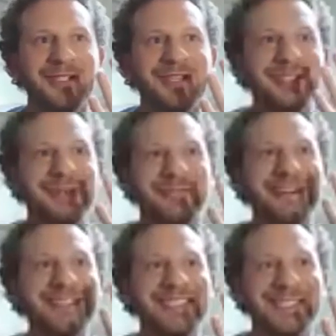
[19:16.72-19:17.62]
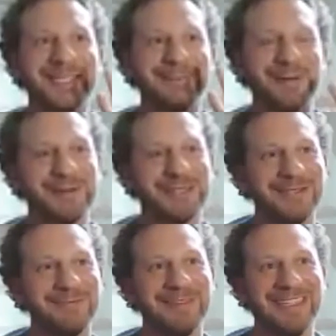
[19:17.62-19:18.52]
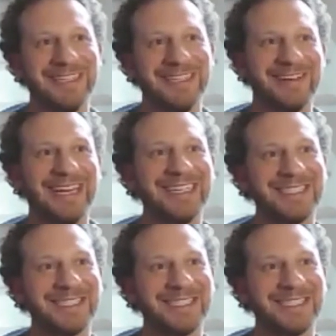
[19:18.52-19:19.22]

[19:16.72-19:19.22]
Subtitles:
Your wrist is supposed to be, your hand is